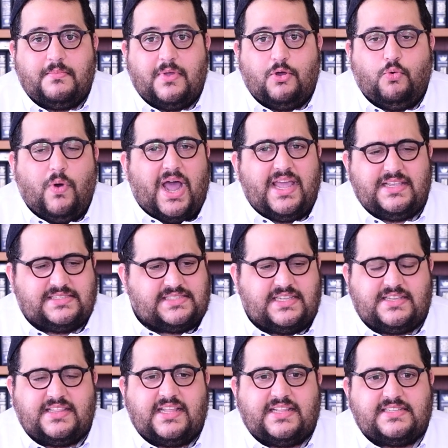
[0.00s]
why is it
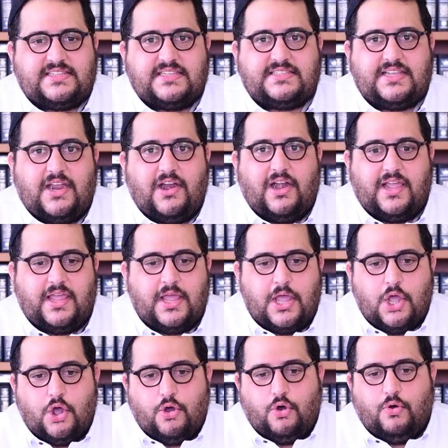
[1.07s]
that necessarily
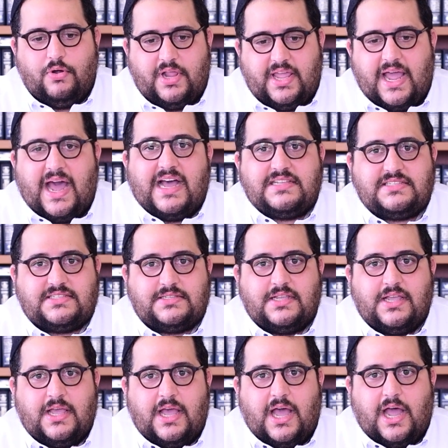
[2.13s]
only us
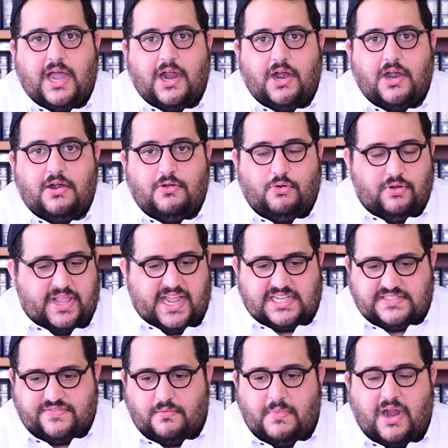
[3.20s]

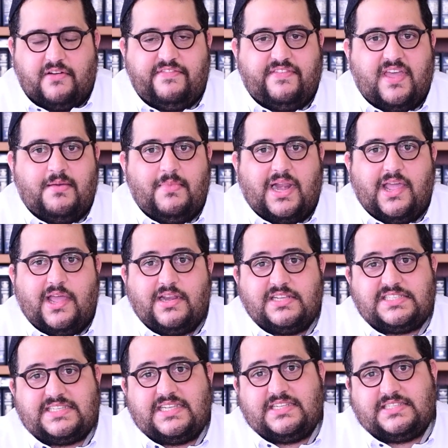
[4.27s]
from our family, and
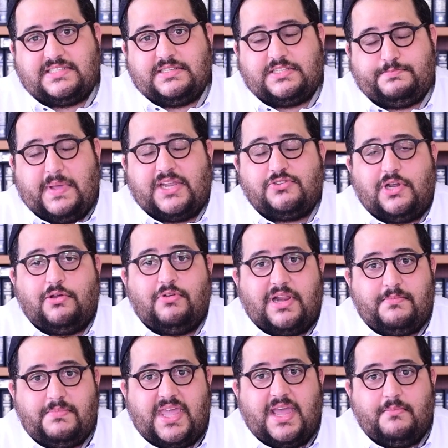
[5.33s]
especially only
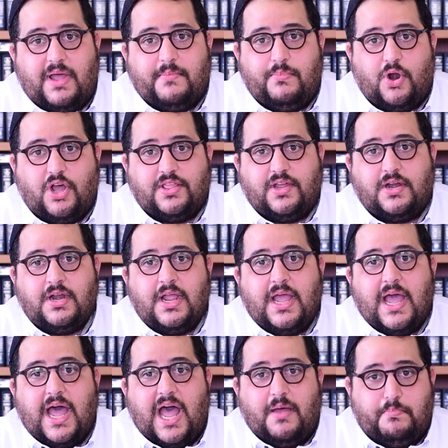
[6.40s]
me and my brother,
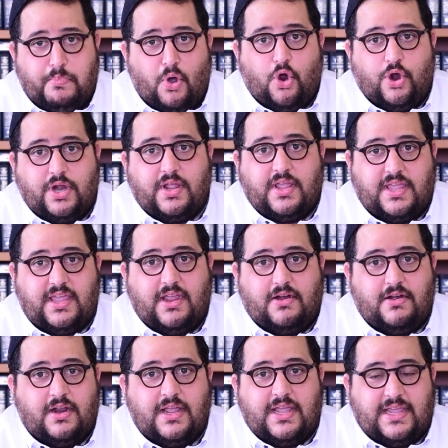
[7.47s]
are born
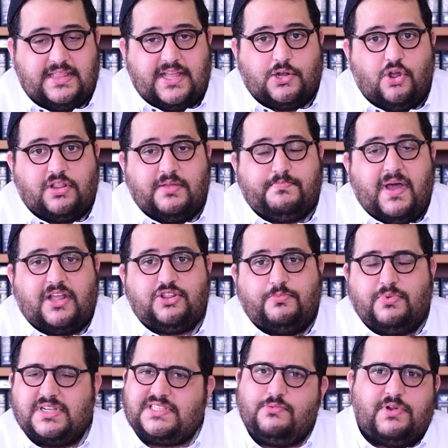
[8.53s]
here in the northern part of
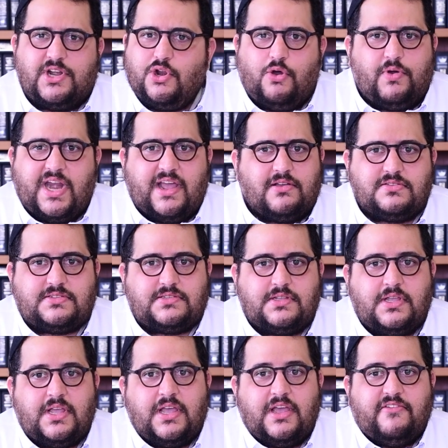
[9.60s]
Brazil, where no one else
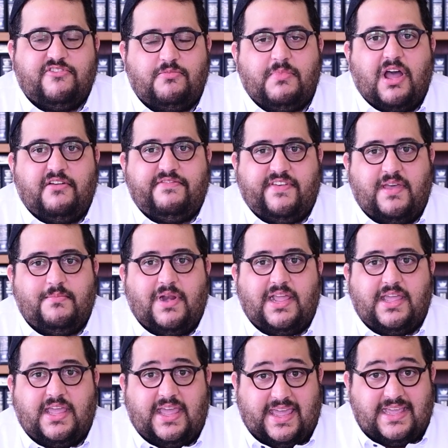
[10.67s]
from our
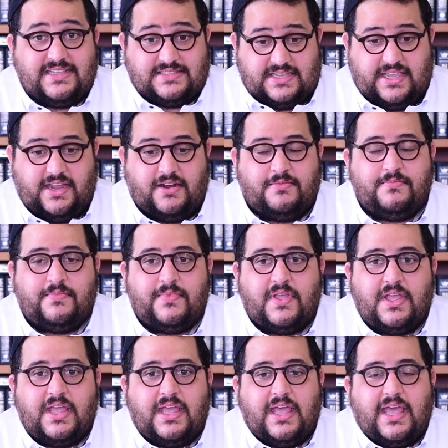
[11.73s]
family is here?
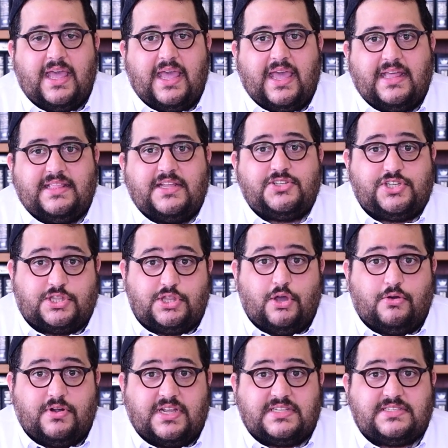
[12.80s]
And then she
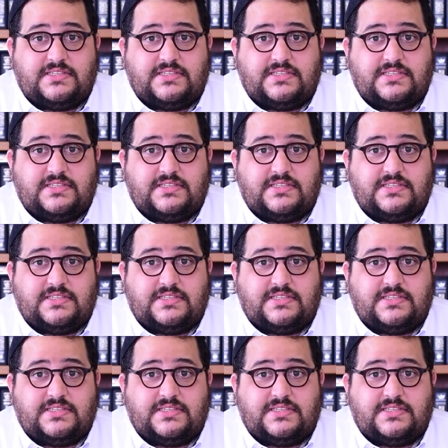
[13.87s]
told